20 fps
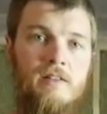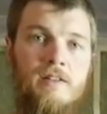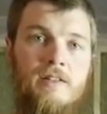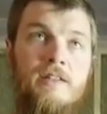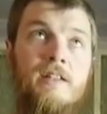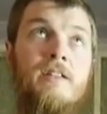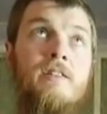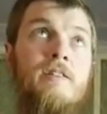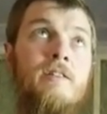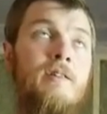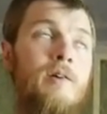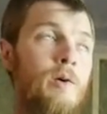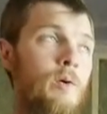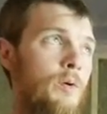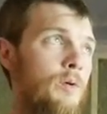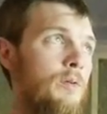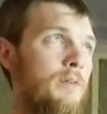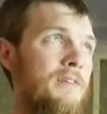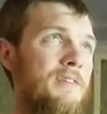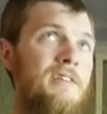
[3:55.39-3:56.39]
Let's get this
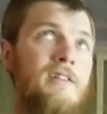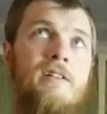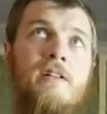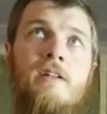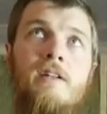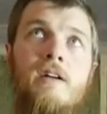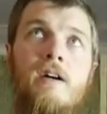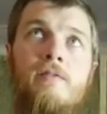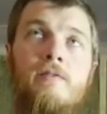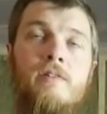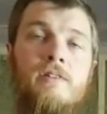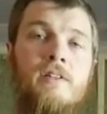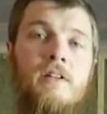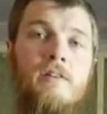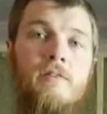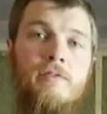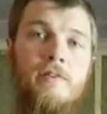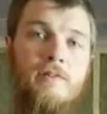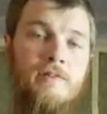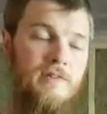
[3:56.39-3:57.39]
whole ceiling covered.
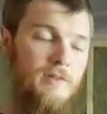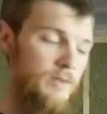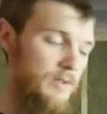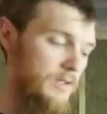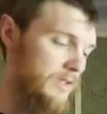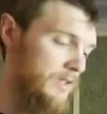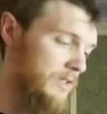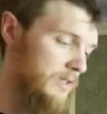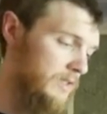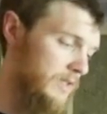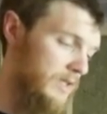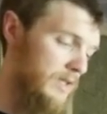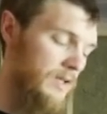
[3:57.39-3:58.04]
That'll feel so good.